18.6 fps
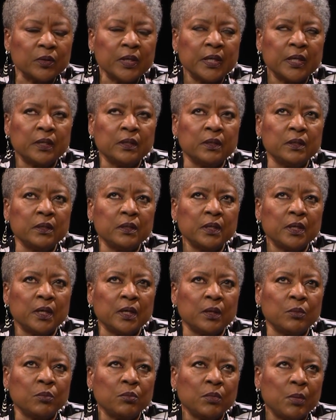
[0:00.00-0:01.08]
And
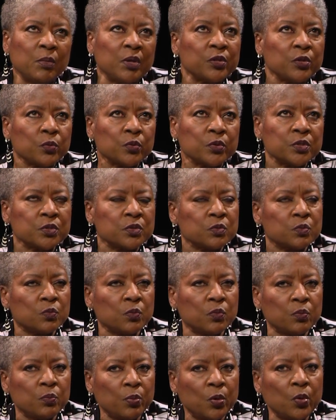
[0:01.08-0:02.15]
my mother was
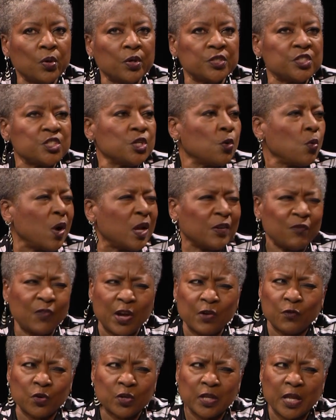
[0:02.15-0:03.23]
poor, and she
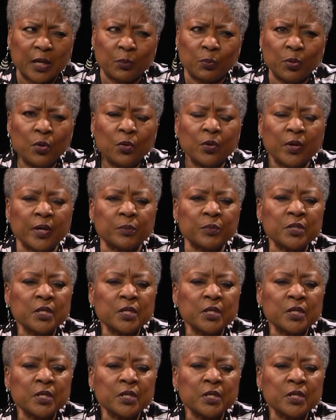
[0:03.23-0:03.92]
qualified for a lot of programs.